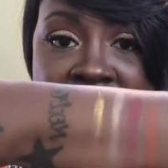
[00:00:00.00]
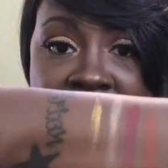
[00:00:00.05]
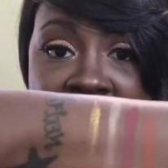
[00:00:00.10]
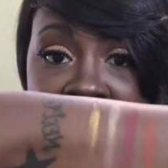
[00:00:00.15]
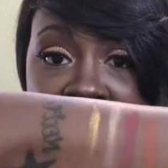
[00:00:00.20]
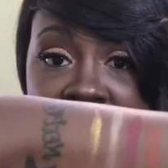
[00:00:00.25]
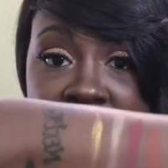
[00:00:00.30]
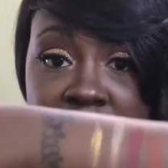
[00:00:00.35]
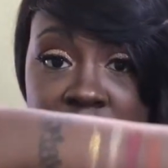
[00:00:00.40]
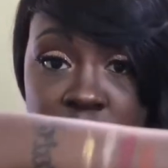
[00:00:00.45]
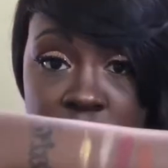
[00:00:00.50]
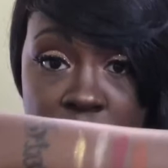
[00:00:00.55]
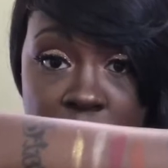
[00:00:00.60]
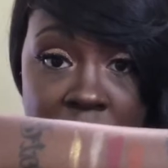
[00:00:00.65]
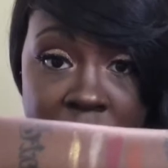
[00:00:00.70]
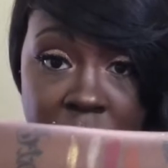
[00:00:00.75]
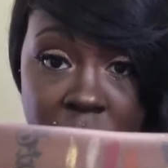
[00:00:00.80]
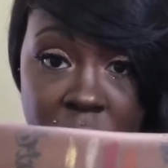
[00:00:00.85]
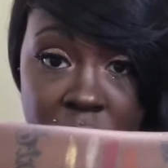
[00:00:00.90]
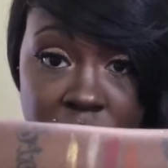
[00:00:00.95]
as
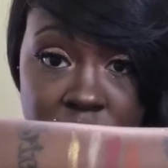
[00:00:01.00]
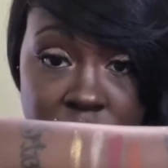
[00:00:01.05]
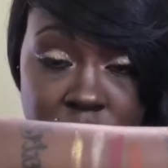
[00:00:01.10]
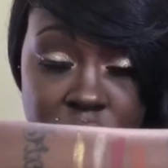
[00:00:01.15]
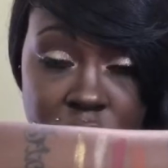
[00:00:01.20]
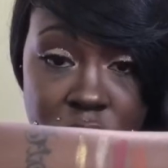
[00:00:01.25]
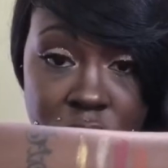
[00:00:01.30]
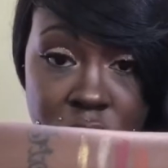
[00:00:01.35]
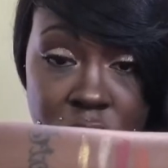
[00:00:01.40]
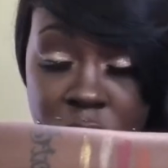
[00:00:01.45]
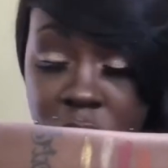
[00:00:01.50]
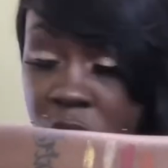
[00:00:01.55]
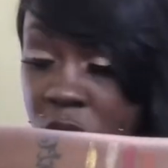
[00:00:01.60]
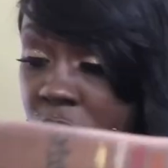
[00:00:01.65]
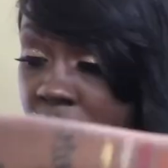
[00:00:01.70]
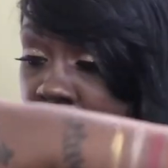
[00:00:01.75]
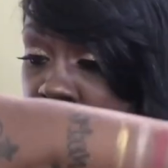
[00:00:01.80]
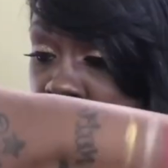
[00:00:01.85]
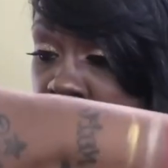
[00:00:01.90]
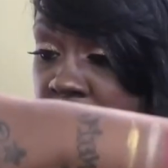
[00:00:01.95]
well.
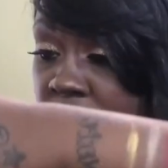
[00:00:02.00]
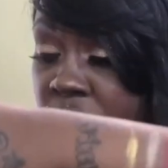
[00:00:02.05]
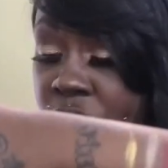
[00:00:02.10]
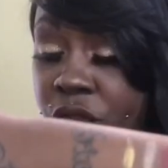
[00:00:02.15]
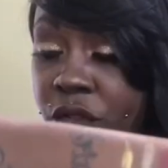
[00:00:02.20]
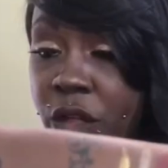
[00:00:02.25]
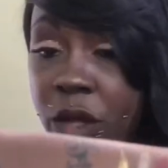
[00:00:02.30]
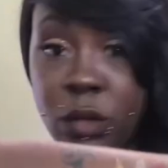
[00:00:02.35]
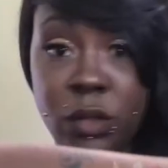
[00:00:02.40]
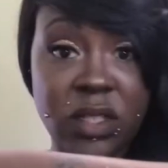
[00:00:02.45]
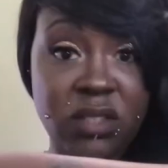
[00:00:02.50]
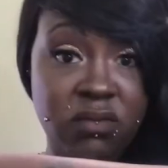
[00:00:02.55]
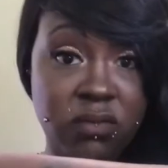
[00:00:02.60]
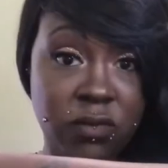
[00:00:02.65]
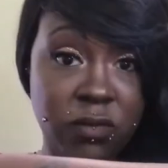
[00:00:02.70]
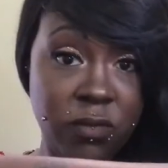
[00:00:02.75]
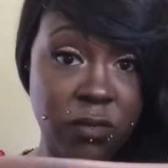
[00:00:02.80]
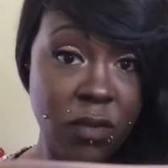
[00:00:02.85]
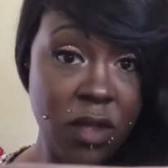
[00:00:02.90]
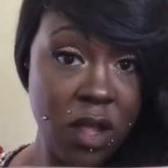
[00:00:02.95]
Those are those
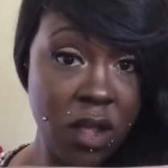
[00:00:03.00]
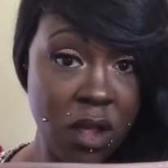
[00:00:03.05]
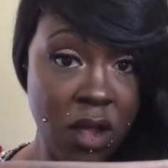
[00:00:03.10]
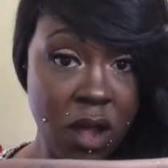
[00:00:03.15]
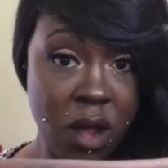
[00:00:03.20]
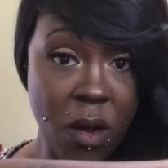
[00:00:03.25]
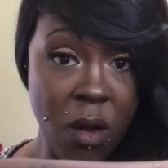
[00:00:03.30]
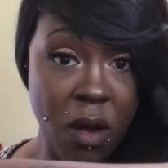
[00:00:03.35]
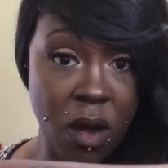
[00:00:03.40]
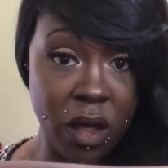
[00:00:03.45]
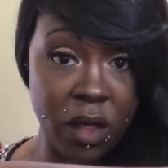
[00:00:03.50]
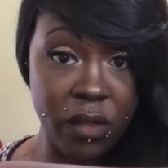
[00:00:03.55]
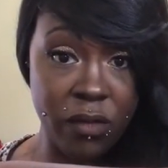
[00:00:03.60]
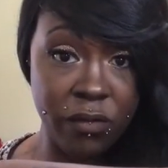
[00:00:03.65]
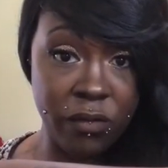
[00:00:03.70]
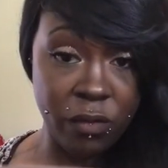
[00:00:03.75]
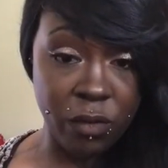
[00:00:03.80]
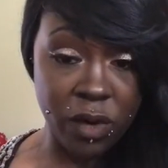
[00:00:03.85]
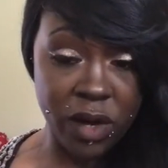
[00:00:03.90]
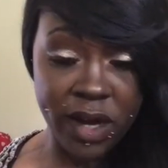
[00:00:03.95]
by the
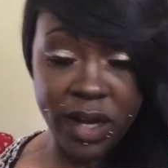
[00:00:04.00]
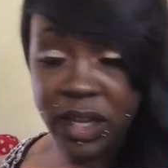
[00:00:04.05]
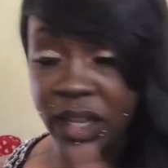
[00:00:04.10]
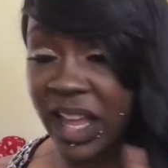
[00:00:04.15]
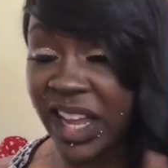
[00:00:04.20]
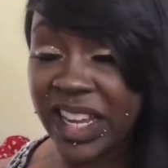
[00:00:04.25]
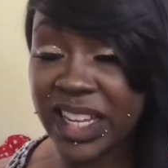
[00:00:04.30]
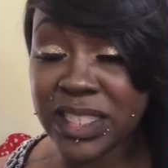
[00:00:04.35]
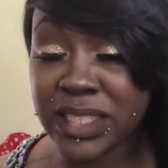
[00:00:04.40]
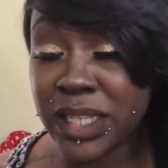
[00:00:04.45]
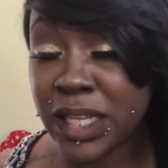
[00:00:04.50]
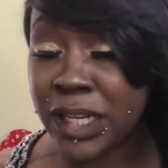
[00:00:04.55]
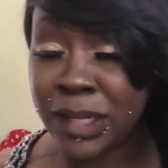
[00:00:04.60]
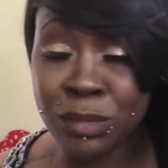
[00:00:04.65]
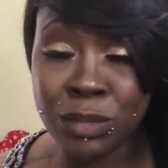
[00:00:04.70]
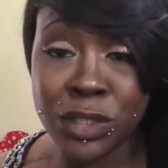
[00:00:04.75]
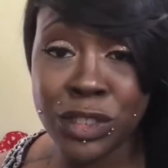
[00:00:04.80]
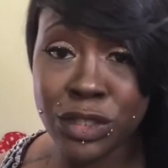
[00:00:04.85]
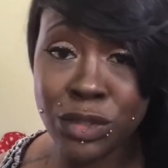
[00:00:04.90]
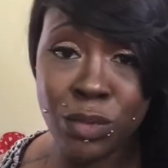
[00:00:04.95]
four. And like I said,
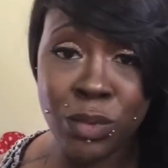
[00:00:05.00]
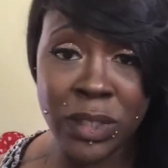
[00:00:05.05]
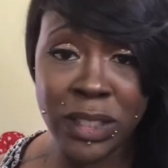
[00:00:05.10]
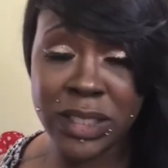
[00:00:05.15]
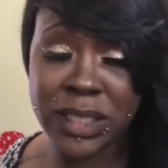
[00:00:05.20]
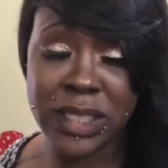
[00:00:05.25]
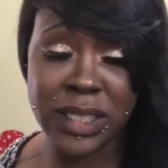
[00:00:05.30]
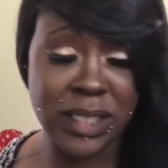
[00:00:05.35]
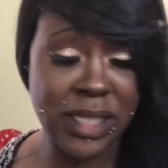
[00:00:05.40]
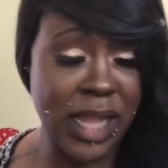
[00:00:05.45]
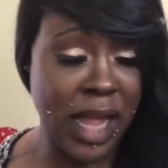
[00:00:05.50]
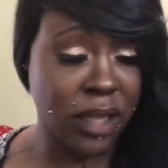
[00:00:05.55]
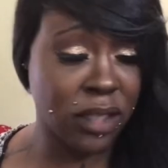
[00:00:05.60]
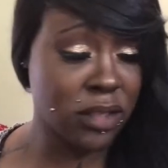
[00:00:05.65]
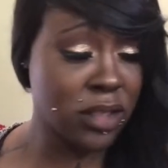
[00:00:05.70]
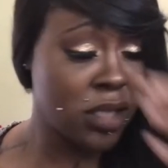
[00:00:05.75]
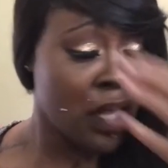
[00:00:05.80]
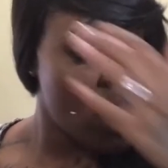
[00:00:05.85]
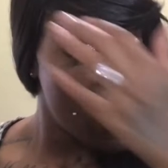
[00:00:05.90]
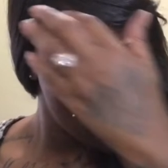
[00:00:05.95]
it was
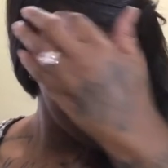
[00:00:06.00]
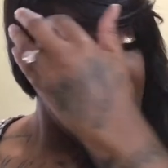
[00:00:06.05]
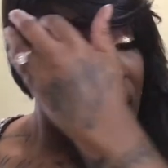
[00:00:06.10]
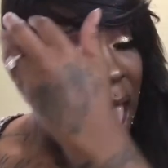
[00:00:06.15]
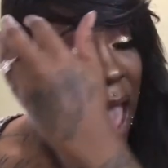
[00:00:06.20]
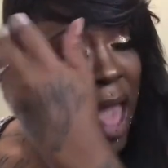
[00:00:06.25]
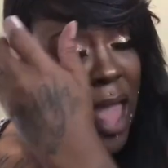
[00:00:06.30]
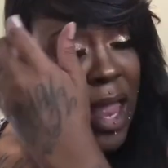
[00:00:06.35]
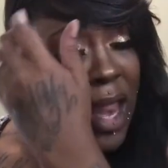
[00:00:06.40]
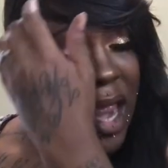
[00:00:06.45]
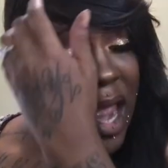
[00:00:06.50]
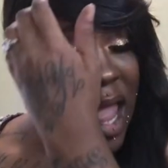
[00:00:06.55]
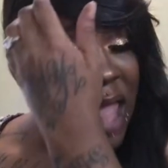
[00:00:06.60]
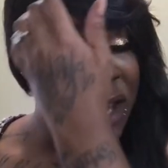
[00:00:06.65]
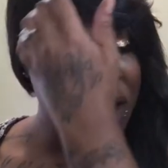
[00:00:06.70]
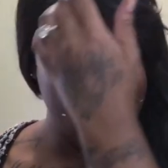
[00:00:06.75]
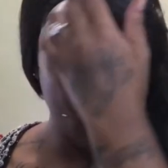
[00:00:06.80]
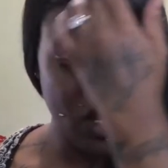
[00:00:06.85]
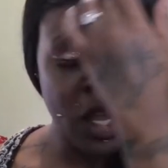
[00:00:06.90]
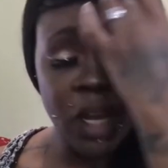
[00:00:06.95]
$26.
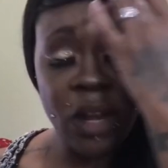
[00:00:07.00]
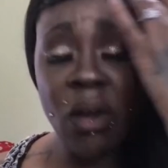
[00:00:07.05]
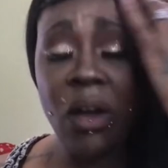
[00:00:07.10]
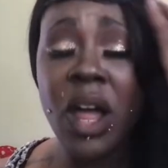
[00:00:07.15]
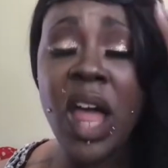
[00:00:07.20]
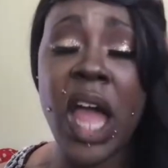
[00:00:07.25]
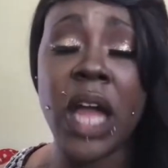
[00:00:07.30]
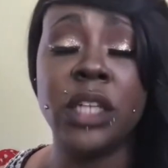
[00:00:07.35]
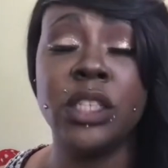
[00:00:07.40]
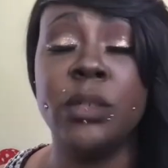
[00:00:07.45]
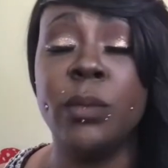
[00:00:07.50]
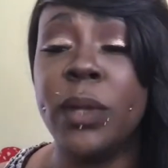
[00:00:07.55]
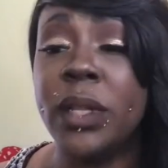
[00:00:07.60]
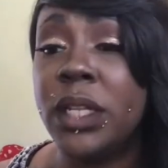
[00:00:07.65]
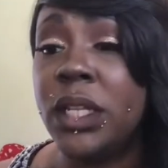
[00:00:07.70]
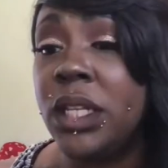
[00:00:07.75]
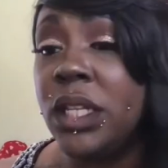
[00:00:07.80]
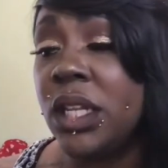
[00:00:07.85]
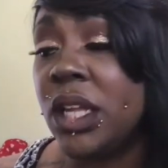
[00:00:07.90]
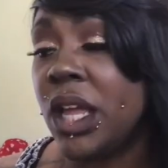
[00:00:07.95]
and in all
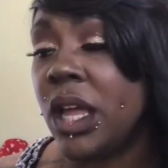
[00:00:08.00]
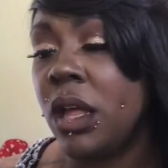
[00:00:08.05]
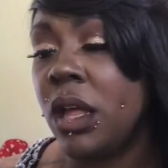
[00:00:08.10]
actual,